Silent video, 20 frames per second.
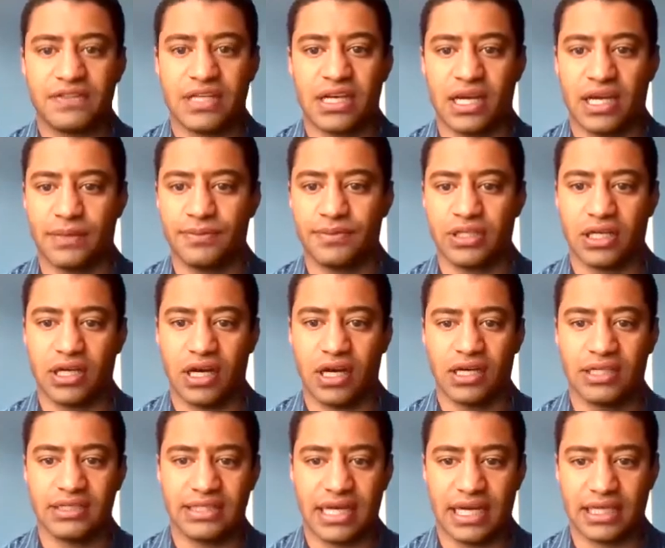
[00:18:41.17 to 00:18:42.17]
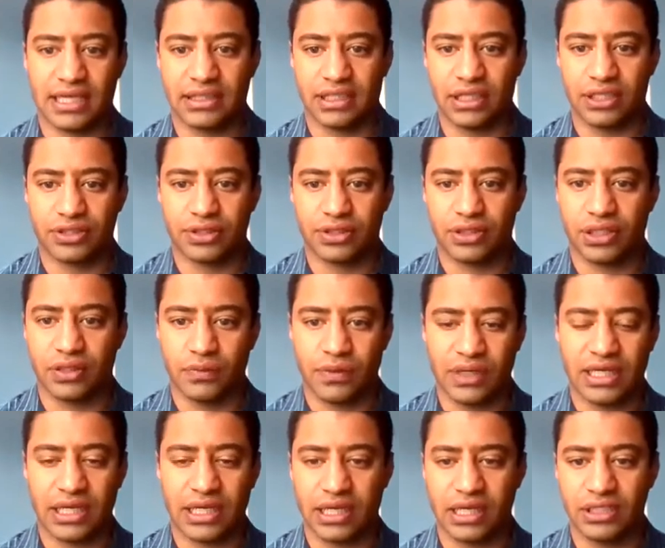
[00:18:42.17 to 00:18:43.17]
time to contact an attorney? What
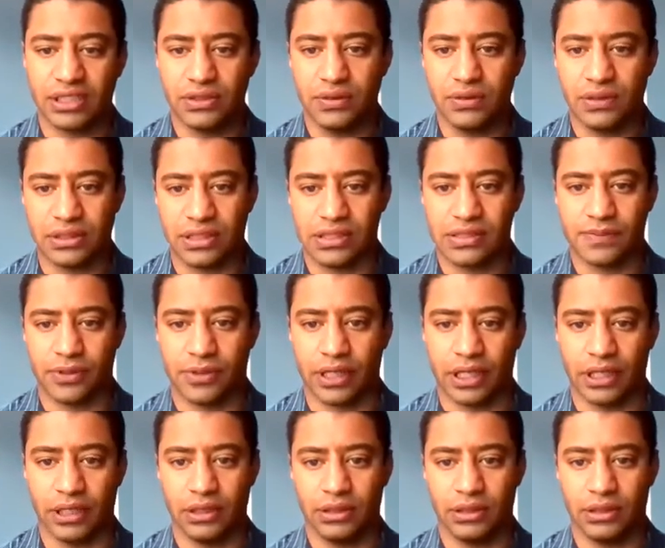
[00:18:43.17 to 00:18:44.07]
can I do at this point?